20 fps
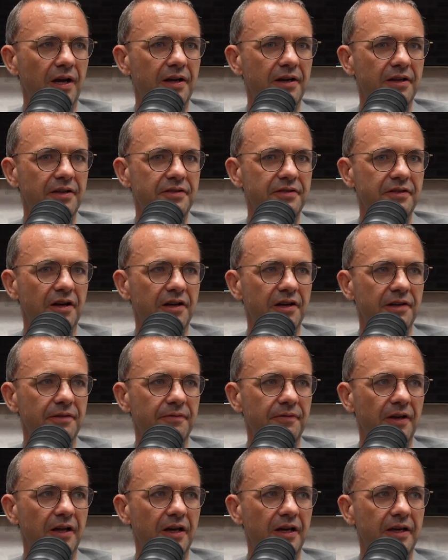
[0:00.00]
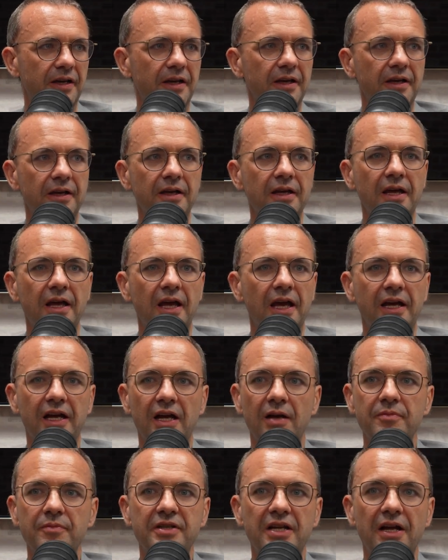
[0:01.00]
And it's kind of like, it
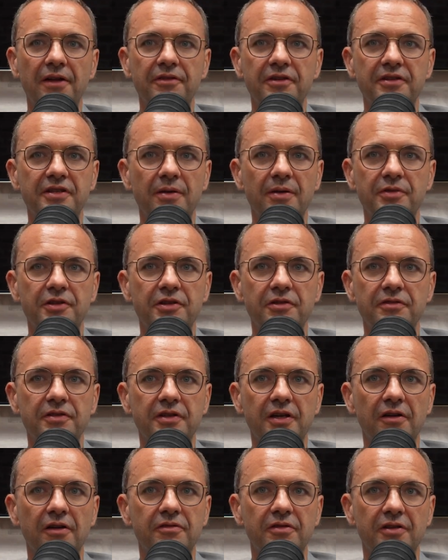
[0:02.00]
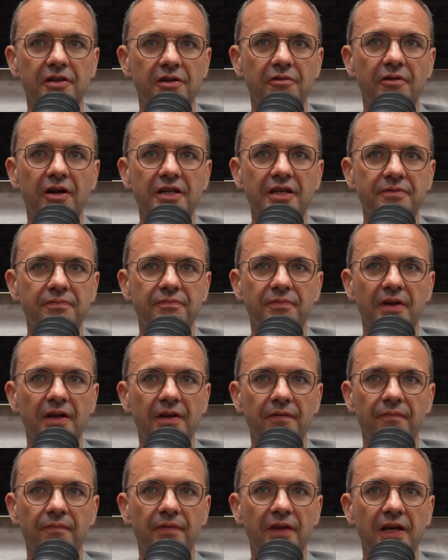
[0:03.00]
comes down to some students go to the US,
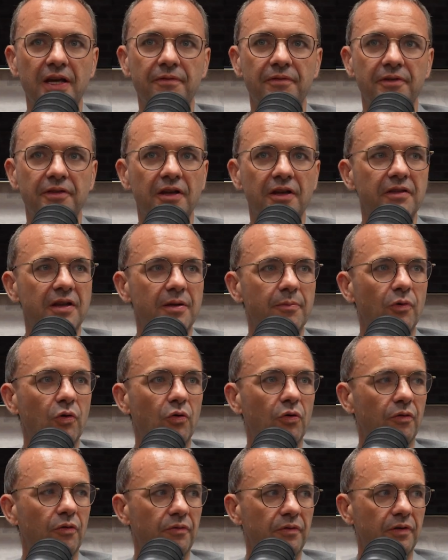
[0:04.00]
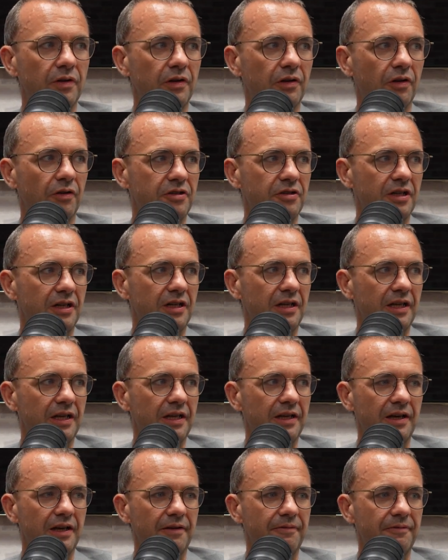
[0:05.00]
even though they're more
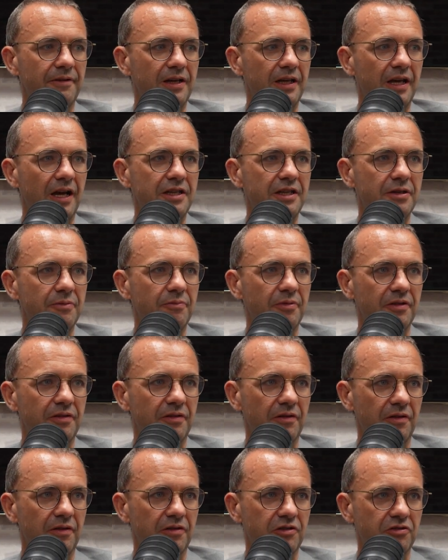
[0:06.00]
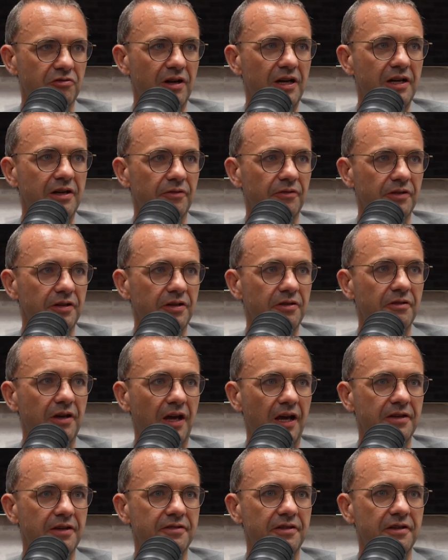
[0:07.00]
logically affiliated with the Australian or the
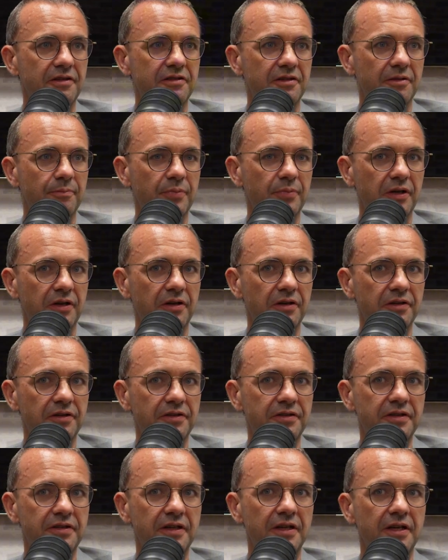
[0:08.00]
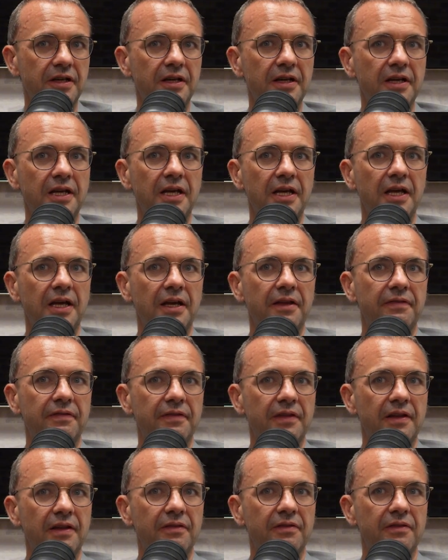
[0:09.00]
UK system, because
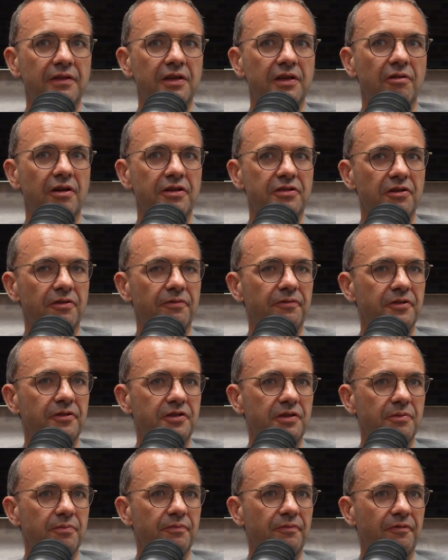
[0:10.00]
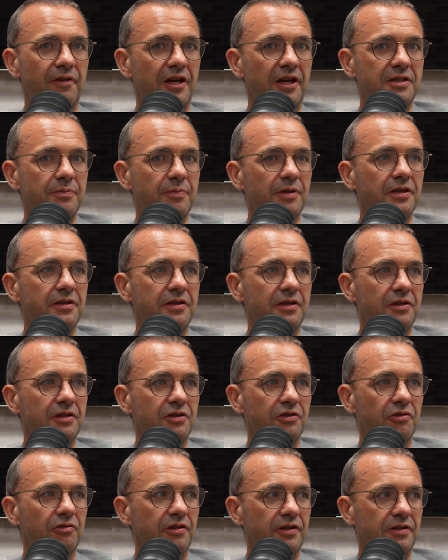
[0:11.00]
the US offers them flexibility and
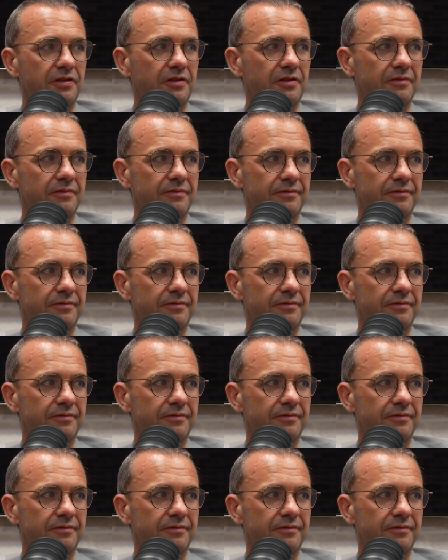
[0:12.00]
choice.